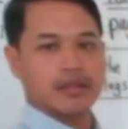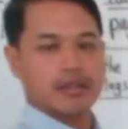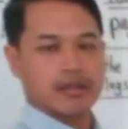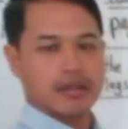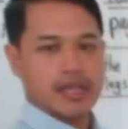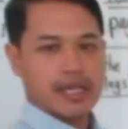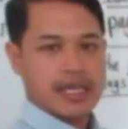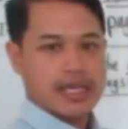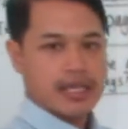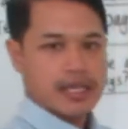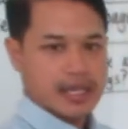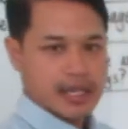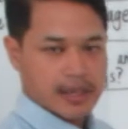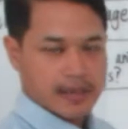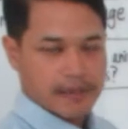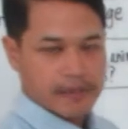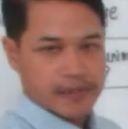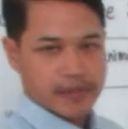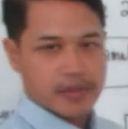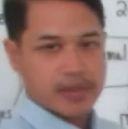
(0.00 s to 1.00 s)
Okay,
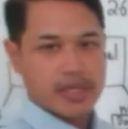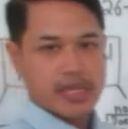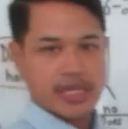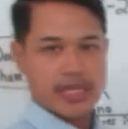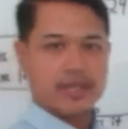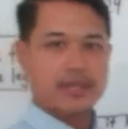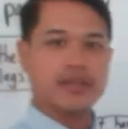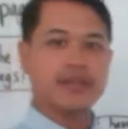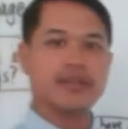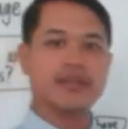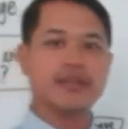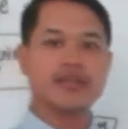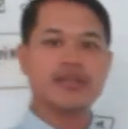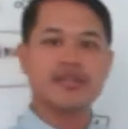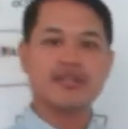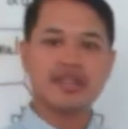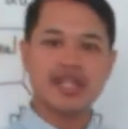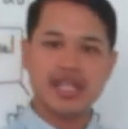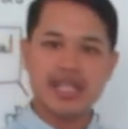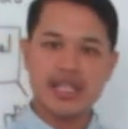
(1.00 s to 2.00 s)
if you can
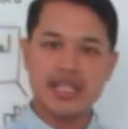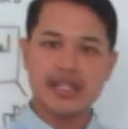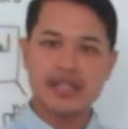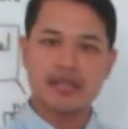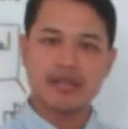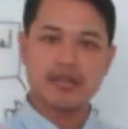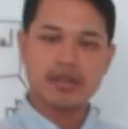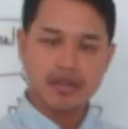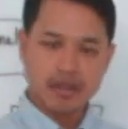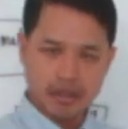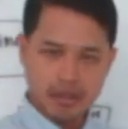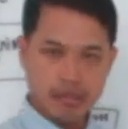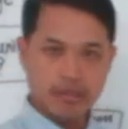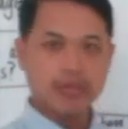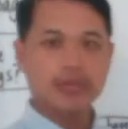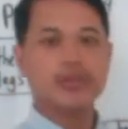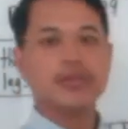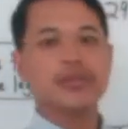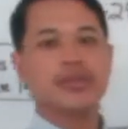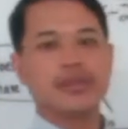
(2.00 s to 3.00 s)
say it too,
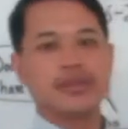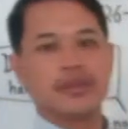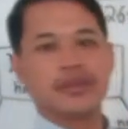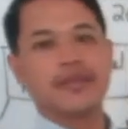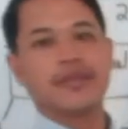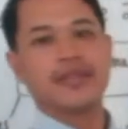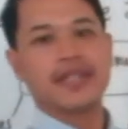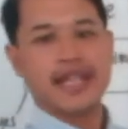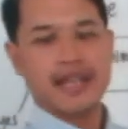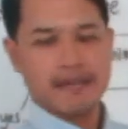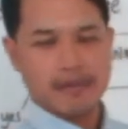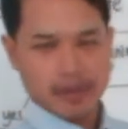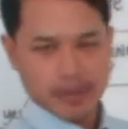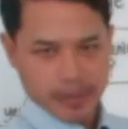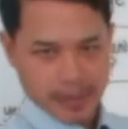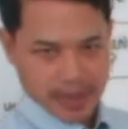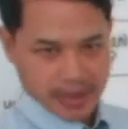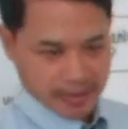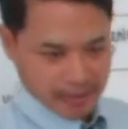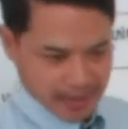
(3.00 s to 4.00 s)
that
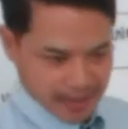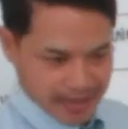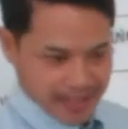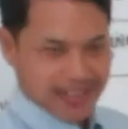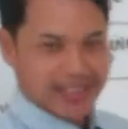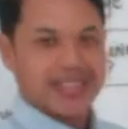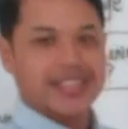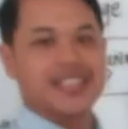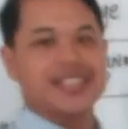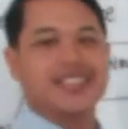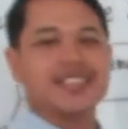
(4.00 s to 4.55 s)
would be great.